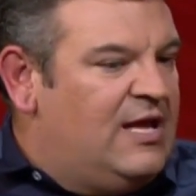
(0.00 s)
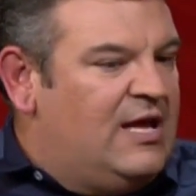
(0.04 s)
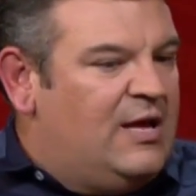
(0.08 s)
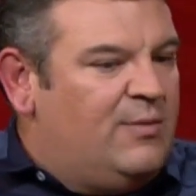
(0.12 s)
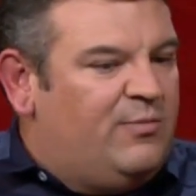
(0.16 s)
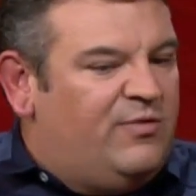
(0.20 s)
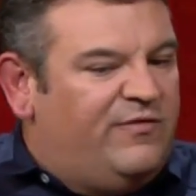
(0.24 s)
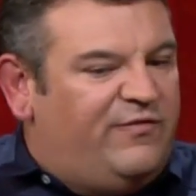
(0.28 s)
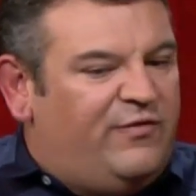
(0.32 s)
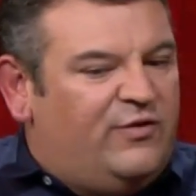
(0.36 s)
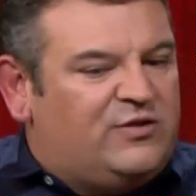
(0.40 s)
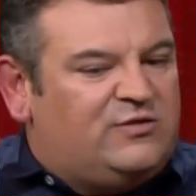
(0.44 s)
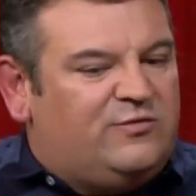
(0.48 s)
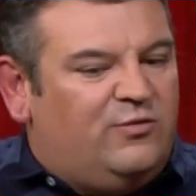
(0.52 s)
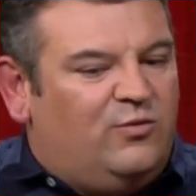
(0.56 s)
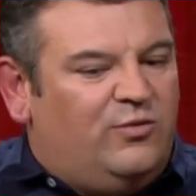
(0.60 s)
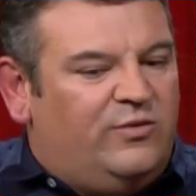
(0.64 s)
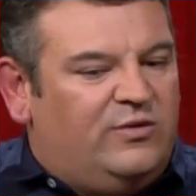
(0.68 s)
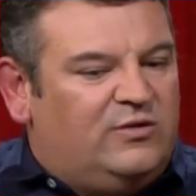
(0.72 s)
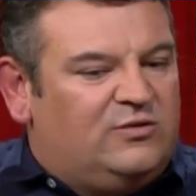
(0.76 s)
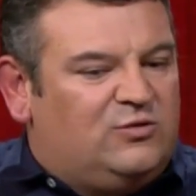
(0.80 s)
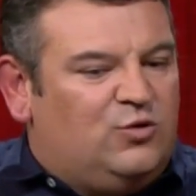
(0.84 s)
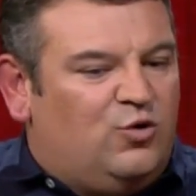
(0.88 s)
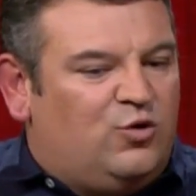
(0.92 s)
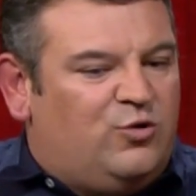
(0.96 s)
But first of all, we're
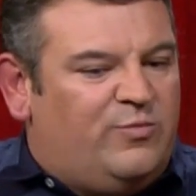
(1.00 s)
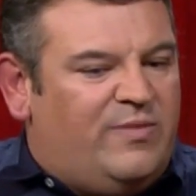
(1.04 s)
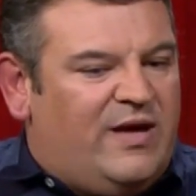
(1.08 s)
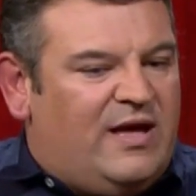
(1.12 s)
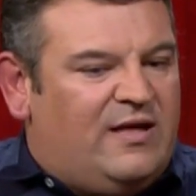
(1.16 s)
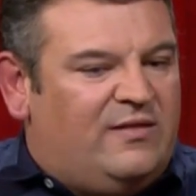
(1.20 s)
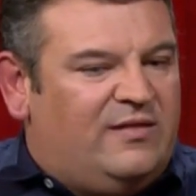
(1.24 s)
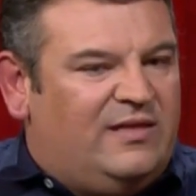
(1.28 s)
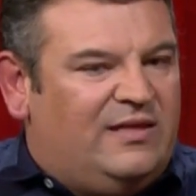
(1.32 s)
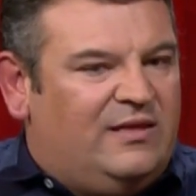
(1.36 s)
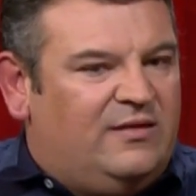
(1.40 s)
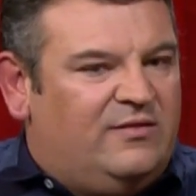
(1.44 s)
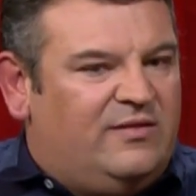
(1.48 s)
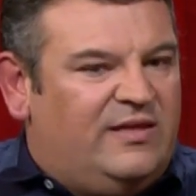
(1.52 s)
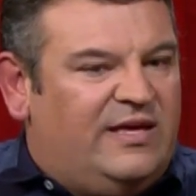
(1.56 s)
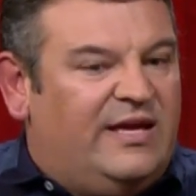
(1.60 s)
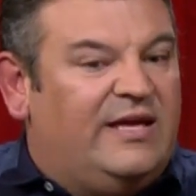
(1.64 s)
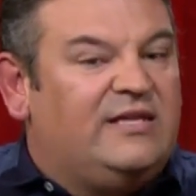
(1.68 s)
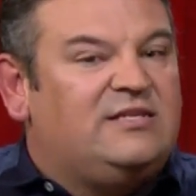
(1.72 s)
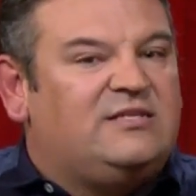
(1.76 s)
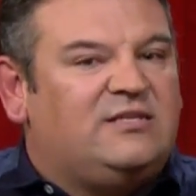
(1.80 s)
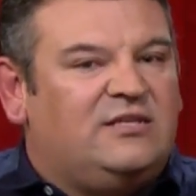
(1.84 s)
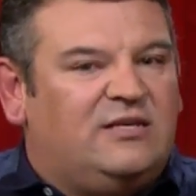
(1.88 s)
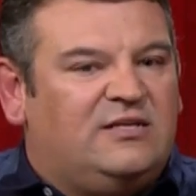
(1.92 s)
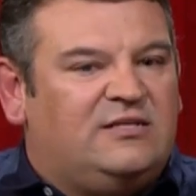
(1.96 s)
going to talk about the
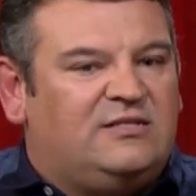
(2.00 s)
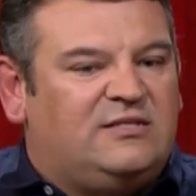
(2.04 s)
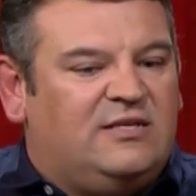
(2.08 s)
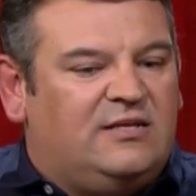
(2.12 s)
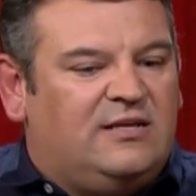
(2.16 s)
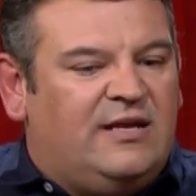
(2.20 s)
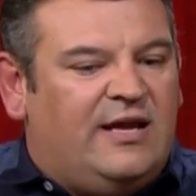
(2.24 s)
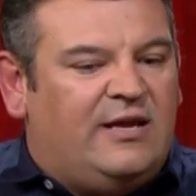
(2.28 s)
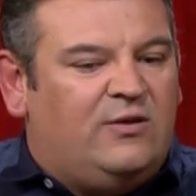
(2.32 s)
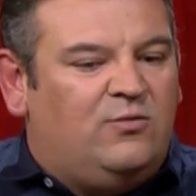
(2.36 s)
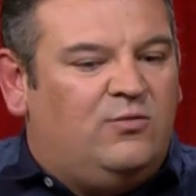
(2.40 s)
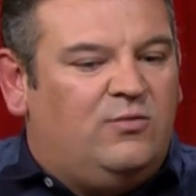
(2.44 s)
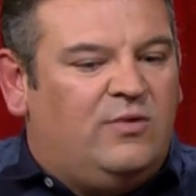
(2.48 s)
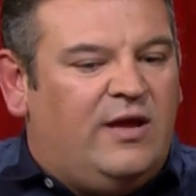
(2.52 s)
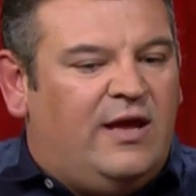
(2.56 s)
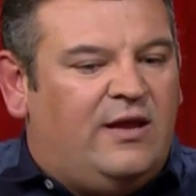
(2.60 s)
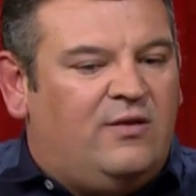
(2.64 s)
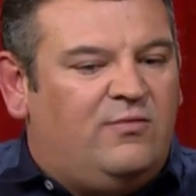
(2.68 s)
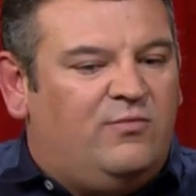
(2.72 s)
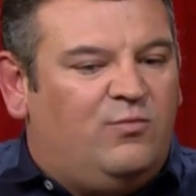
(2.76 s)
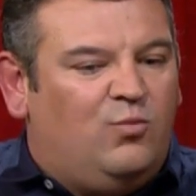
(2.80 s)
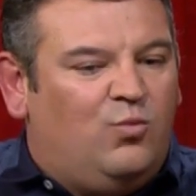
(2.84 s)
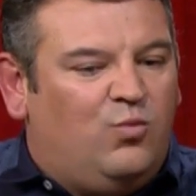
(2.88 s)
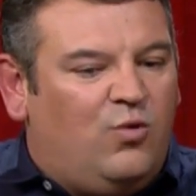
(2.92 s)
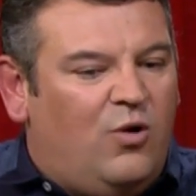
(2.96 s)
incidents
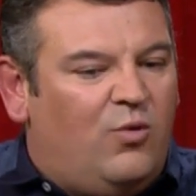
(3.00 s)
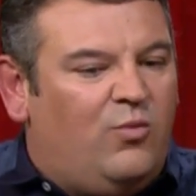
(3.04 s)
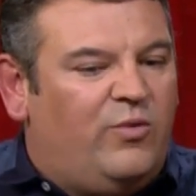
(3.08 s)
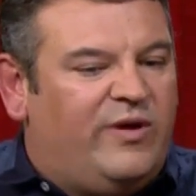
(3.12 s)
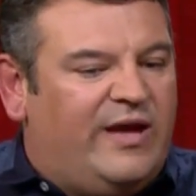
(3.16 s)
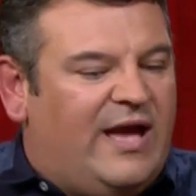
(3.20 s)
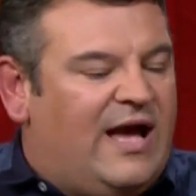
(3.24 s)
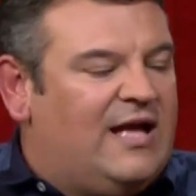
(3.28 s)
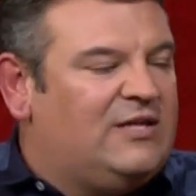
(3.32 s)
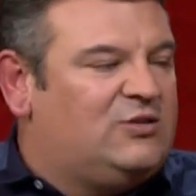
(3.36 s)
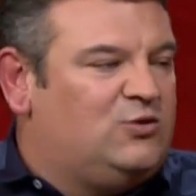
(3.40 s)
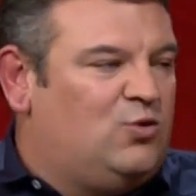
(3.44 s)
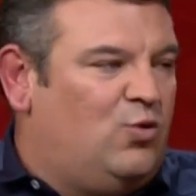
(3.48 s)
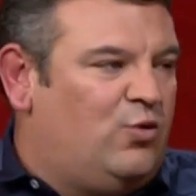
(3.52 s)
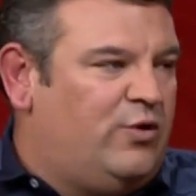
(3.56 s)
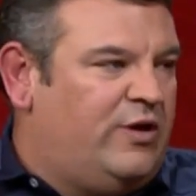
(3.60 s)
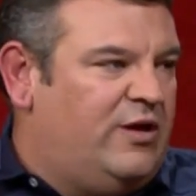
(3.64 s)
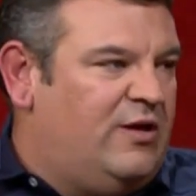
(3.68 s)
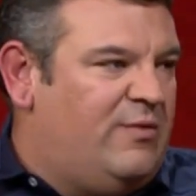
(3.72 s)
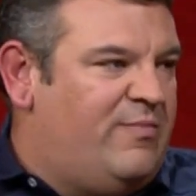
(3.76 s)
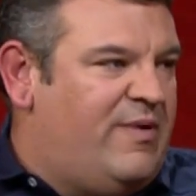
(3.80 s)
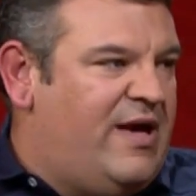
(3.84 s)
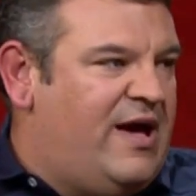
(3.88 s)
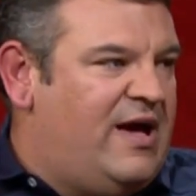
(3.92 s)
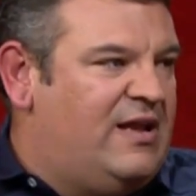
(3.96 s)
and what we are talking
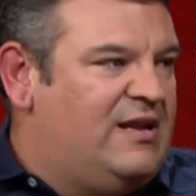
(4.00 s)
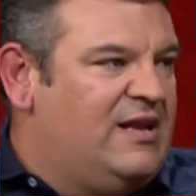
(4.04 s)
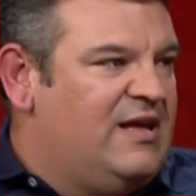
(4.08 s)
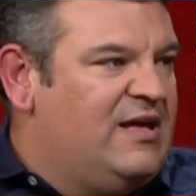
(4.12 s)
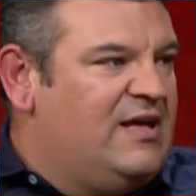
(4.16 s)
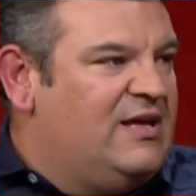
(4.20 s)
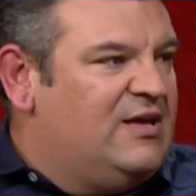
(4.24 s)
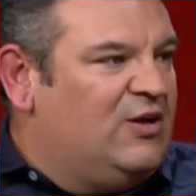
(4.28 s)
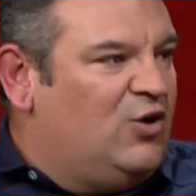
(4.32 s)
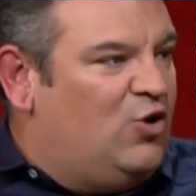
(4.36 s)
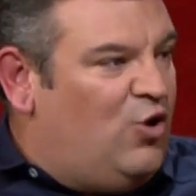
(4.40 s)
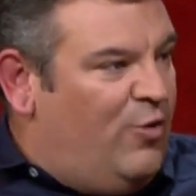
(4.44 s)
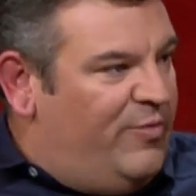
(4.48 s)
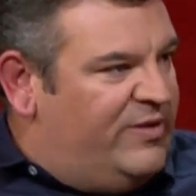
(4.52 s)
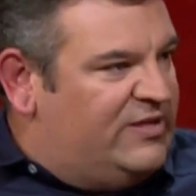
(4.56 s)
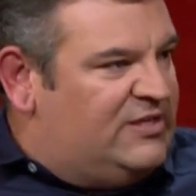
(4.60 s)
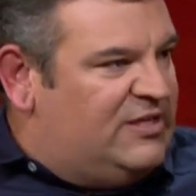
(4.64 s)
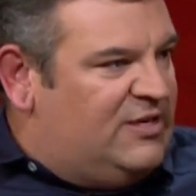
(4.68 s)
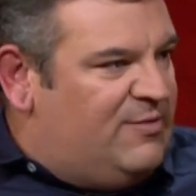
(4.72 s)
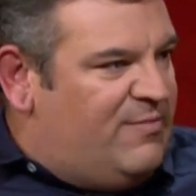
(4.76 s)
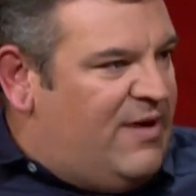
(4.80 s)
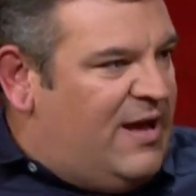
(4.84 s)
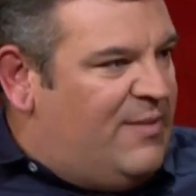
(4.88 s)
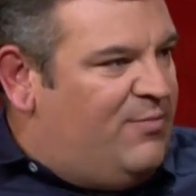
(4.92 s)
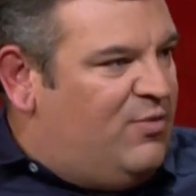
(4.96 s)
about, comments that
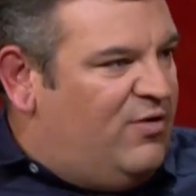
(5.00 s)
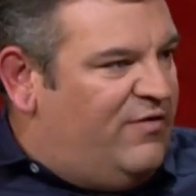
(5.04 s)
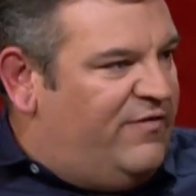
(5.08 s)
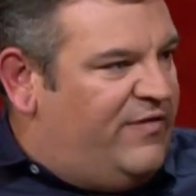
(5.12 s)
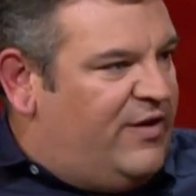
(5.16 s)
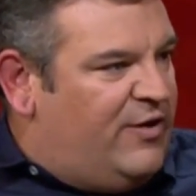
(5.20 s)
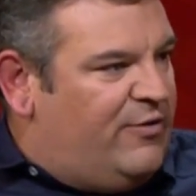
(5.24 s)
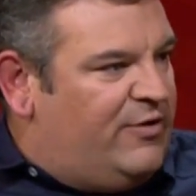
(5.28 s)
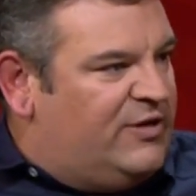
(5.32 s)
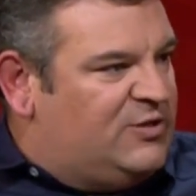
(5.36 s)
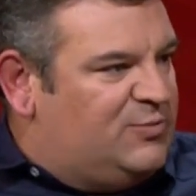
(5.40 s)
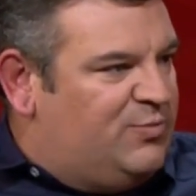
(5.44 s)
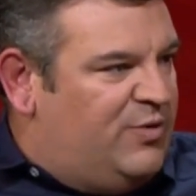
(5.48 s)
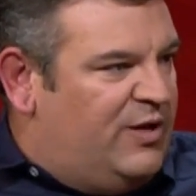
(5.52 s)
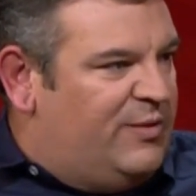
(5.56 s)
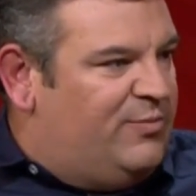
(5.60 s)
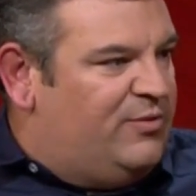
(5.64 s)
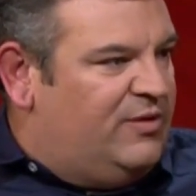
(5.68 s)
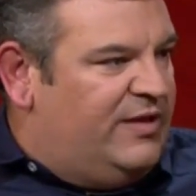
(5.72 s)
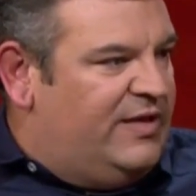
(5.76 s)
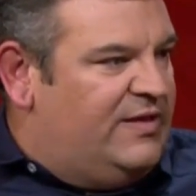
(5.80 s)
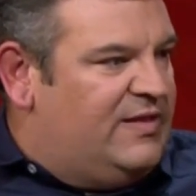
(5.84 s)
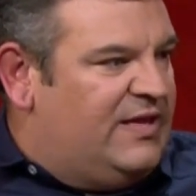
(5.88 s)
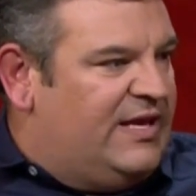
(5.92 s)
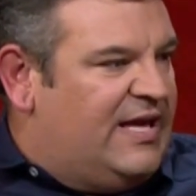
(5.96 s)
are made by various people
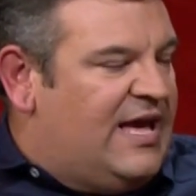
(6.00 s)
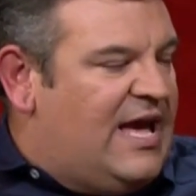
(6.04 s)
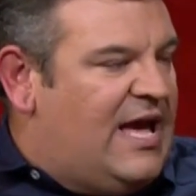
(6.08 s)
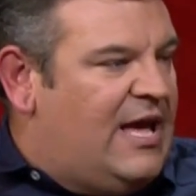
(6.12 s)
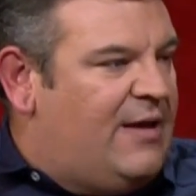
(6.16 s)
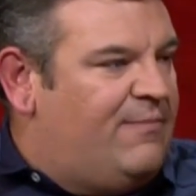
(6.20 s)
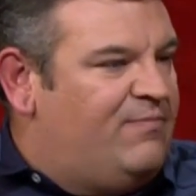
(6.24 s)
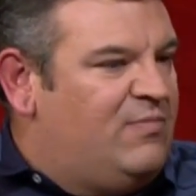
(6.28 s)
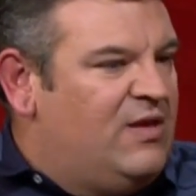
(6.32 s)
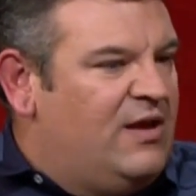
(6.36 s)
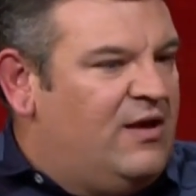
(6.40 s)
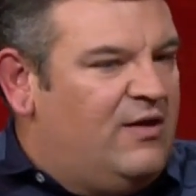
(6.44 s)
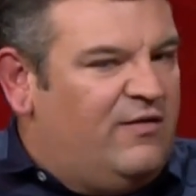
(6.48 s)
in the game.